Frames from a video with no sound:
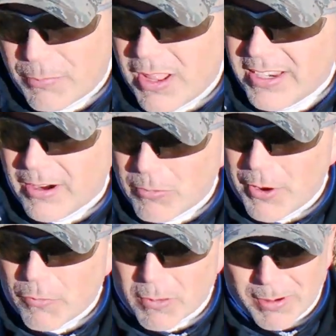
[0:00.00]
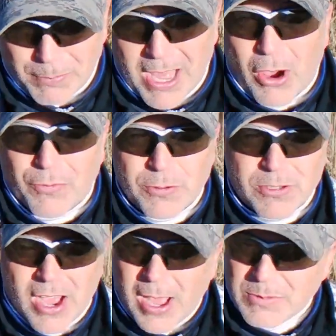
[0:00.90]
probably got run over by a plow a few
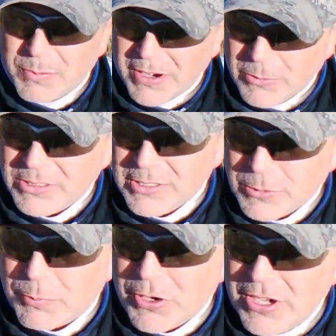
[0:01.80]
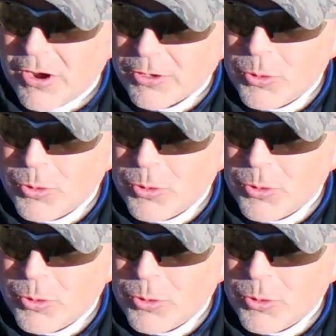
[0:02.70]
times, but it was pretty darn